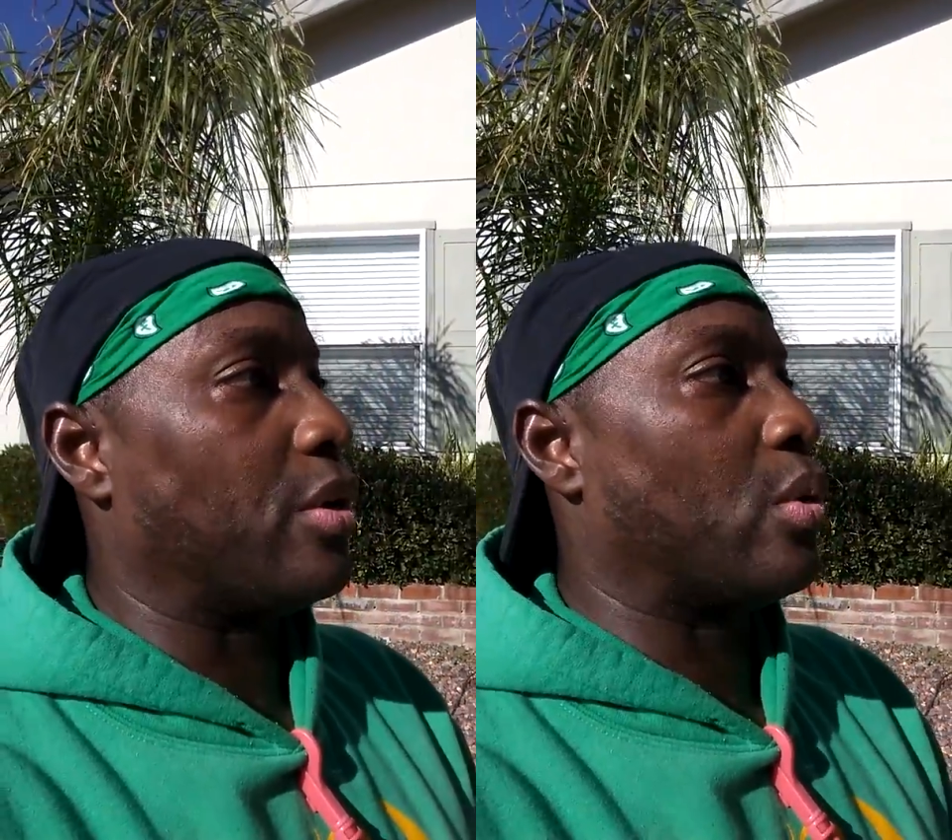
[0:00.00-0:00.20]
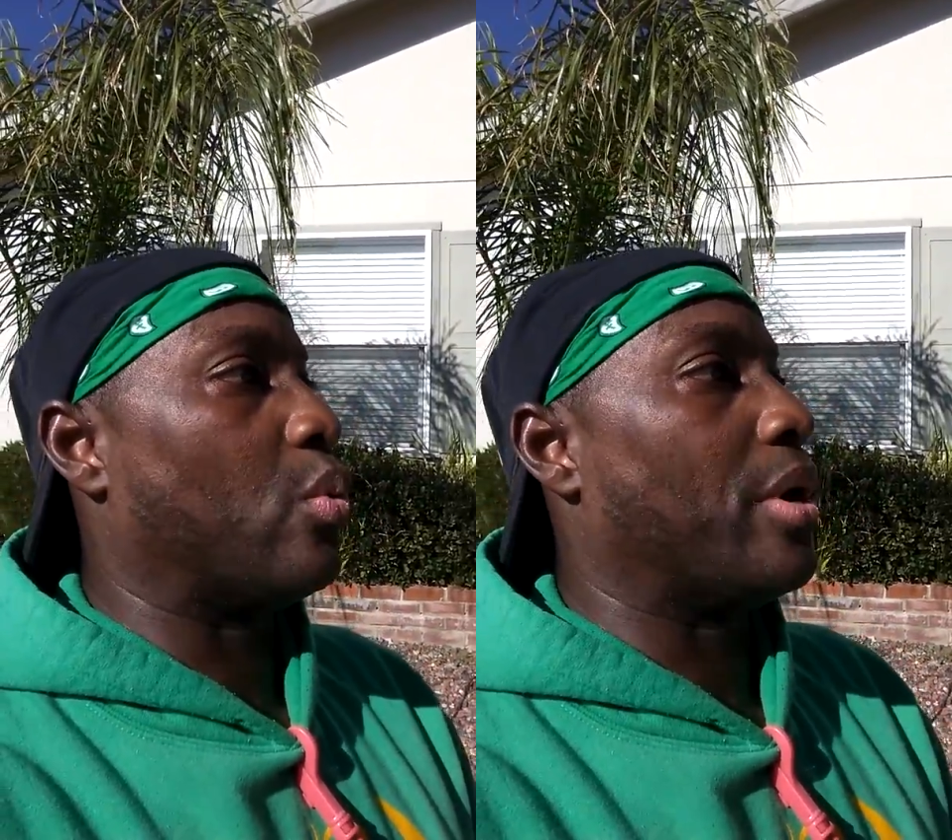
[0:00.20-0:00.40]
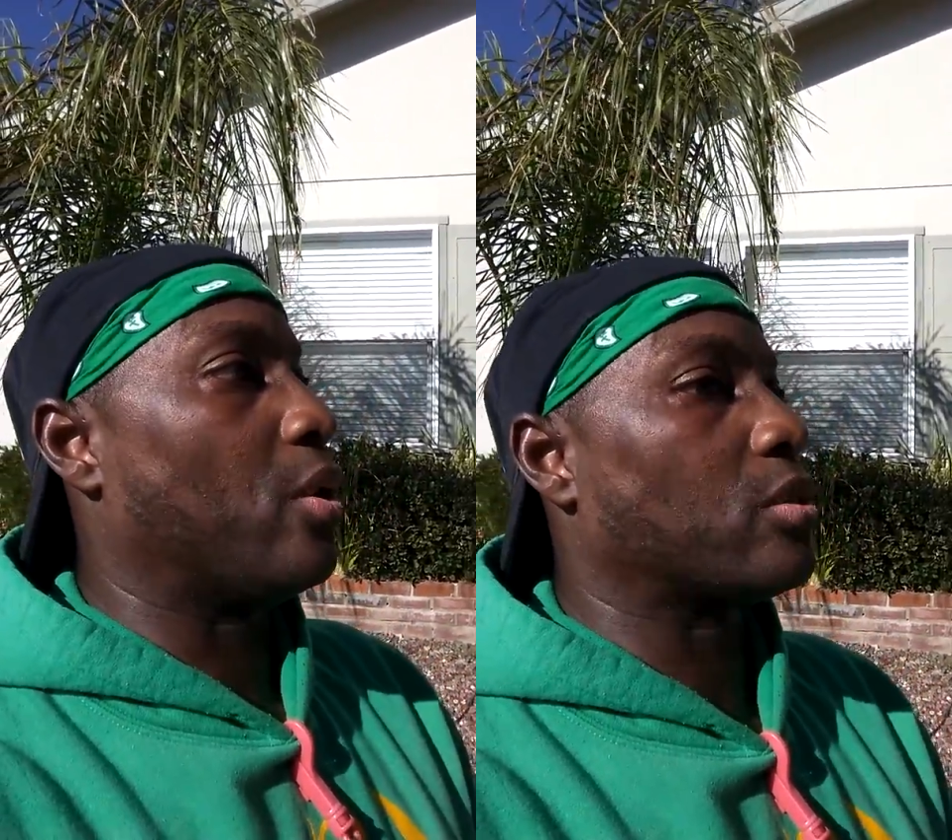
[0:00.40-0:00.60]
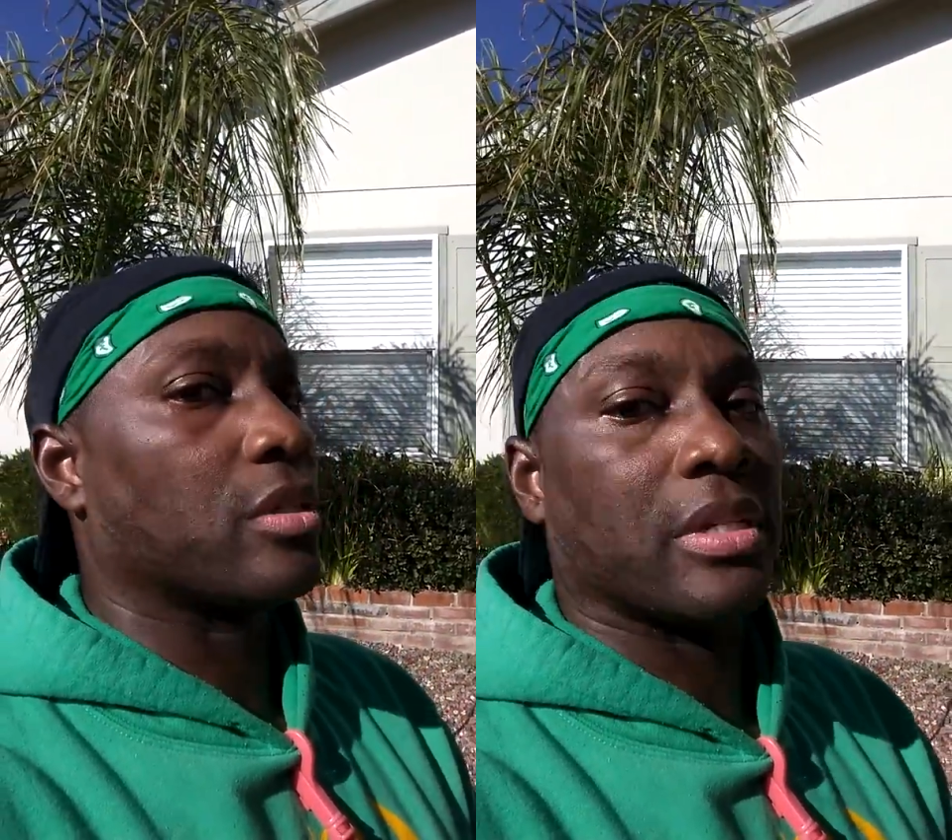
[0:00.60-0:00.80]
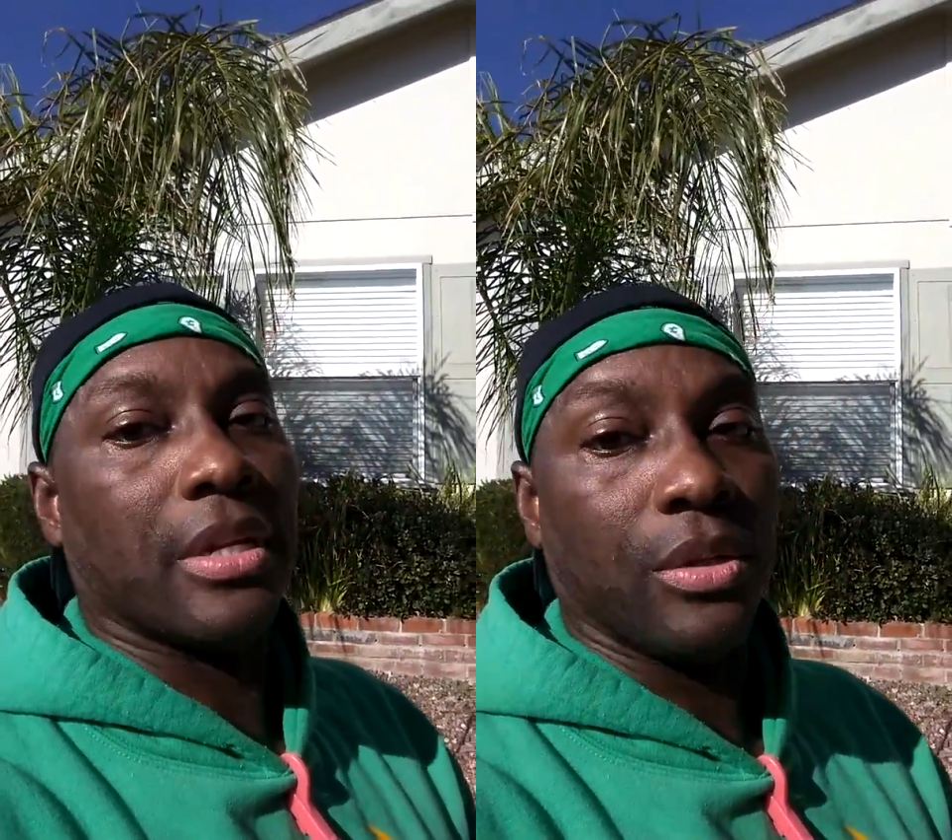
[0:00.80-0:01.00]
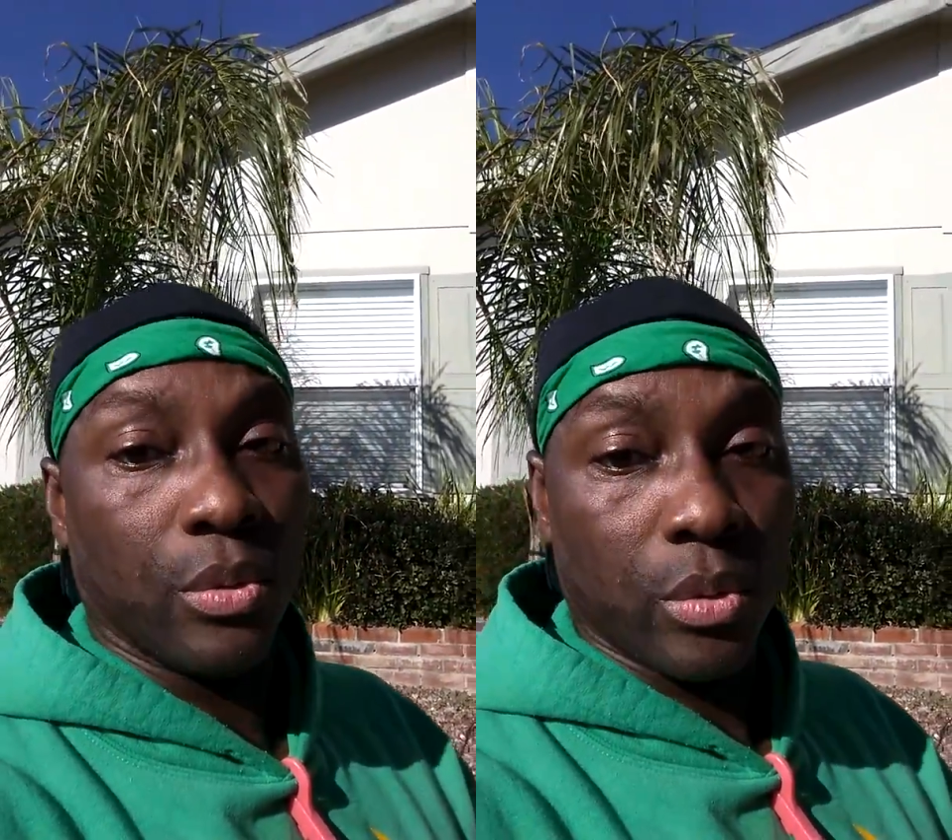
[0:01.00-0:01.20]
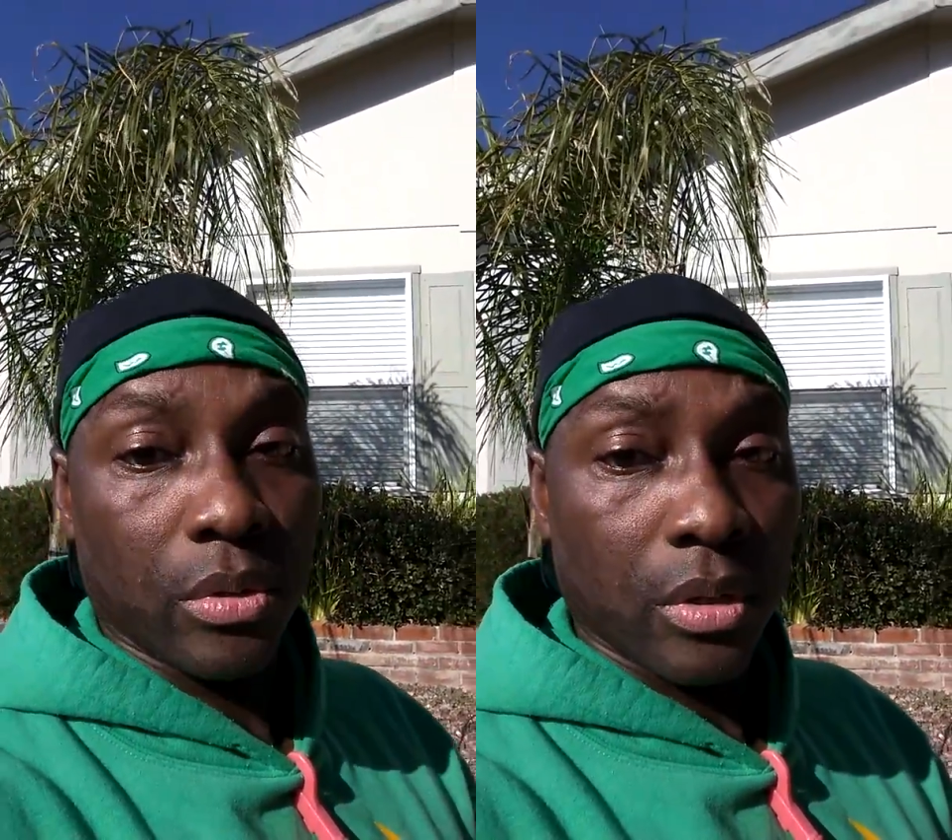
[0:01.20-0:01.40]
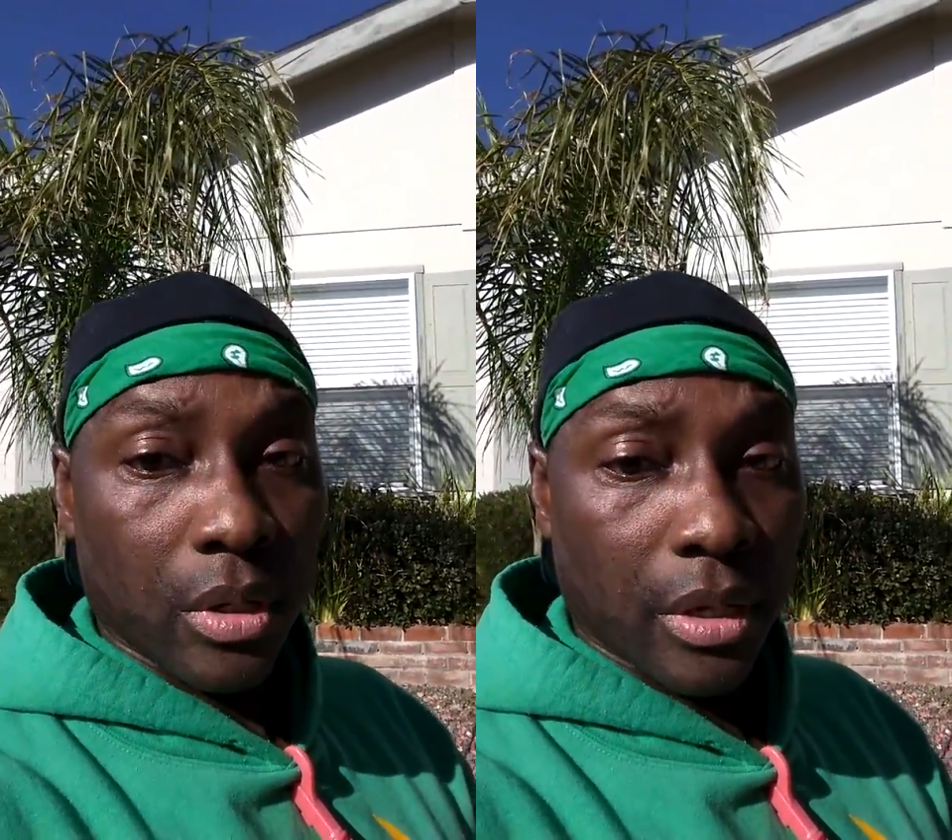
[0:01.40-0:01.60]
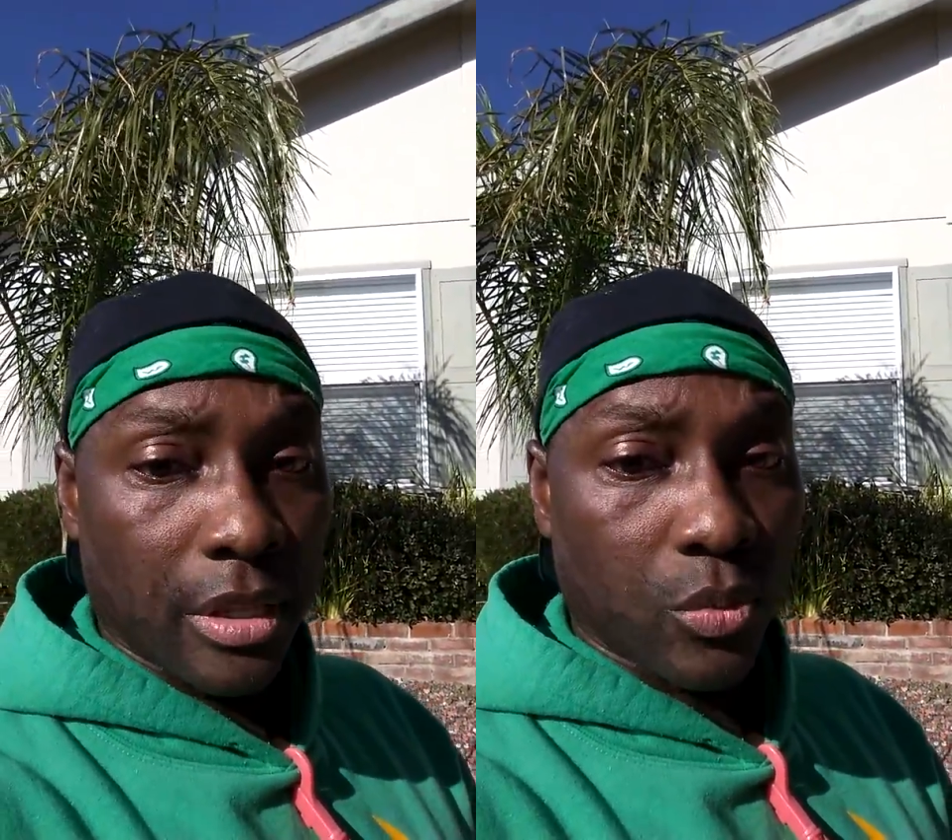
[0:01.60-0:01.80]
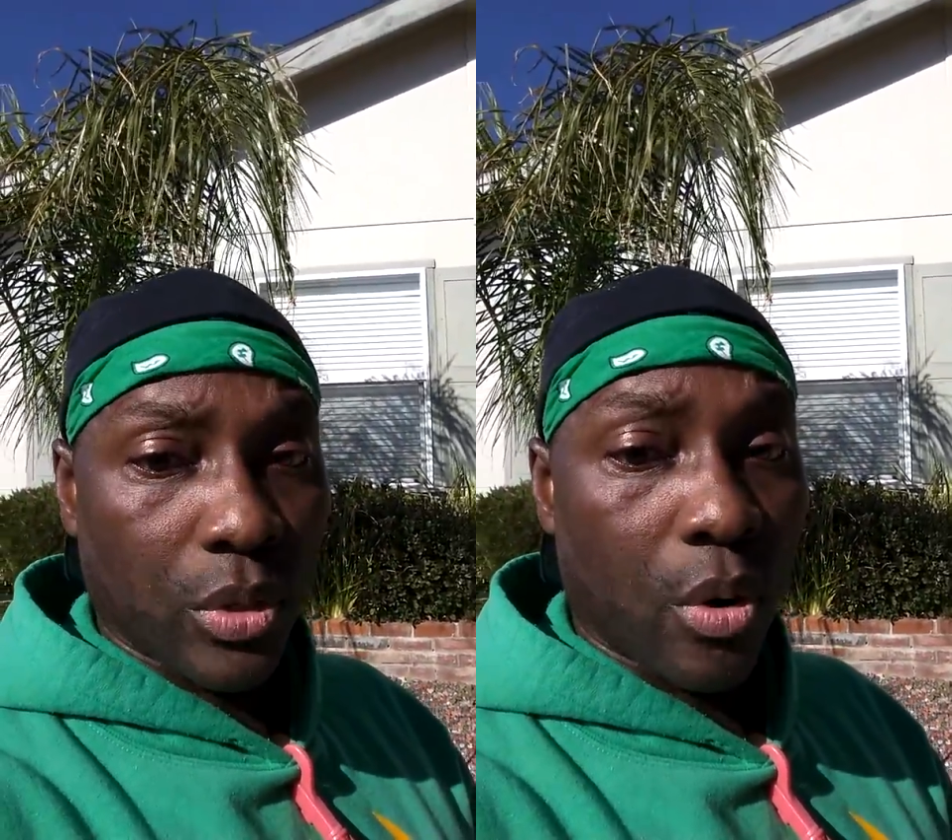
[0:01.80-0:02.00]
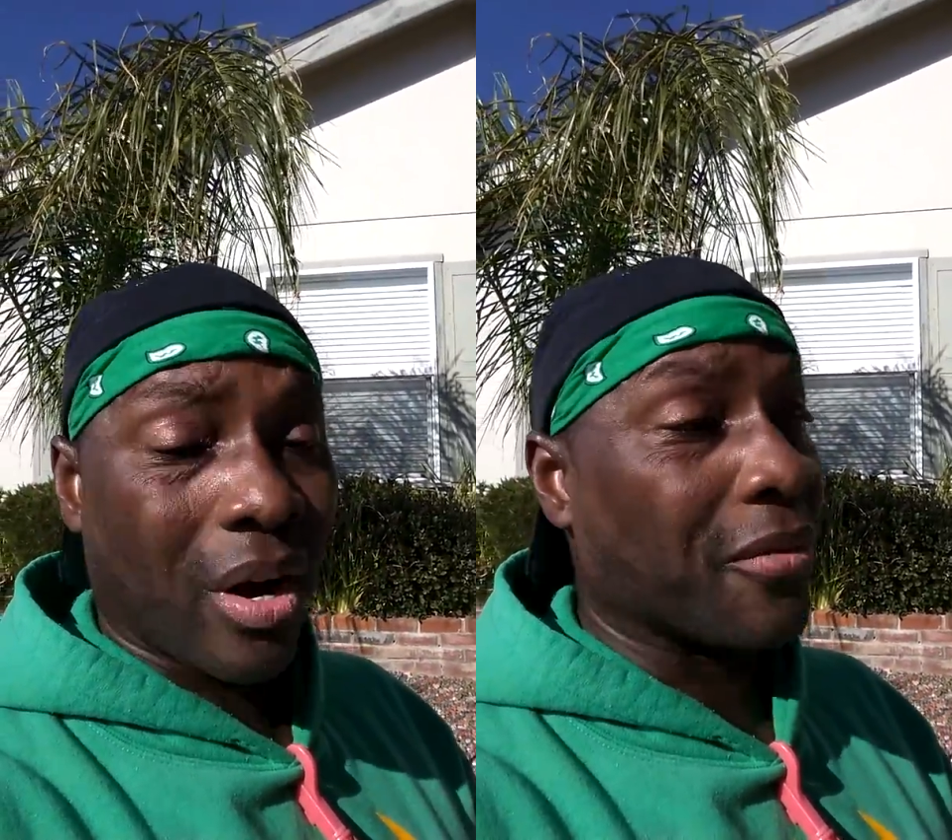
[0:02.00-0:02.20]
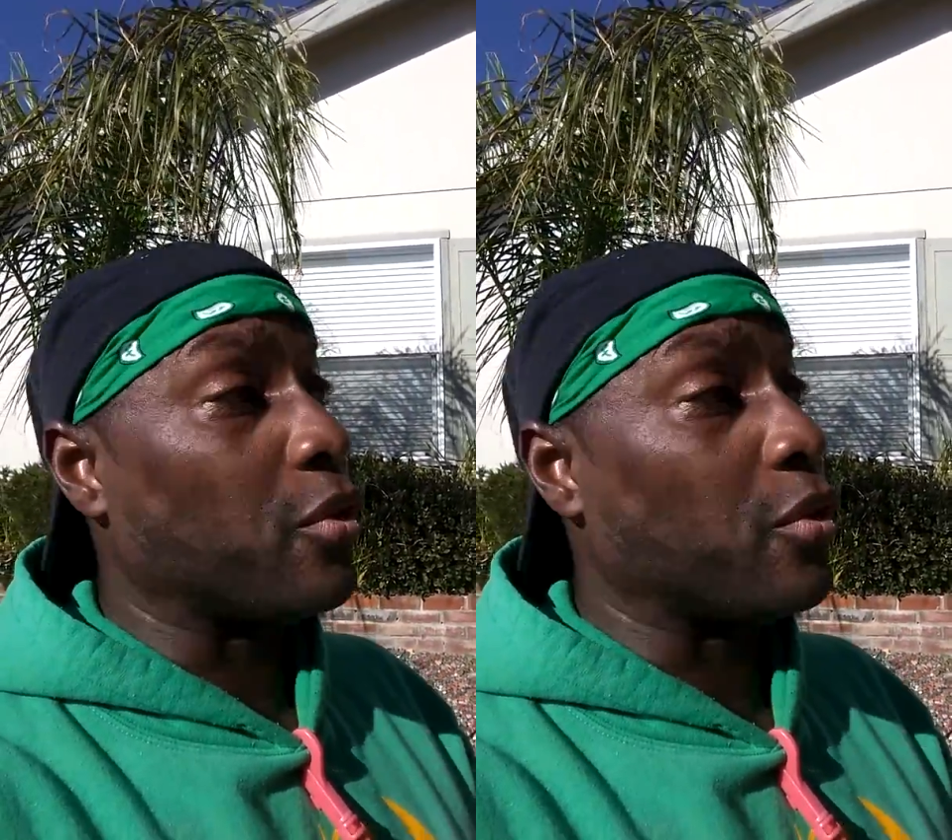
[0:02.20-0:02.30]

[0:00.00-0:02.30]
know what else to say to you in this regard.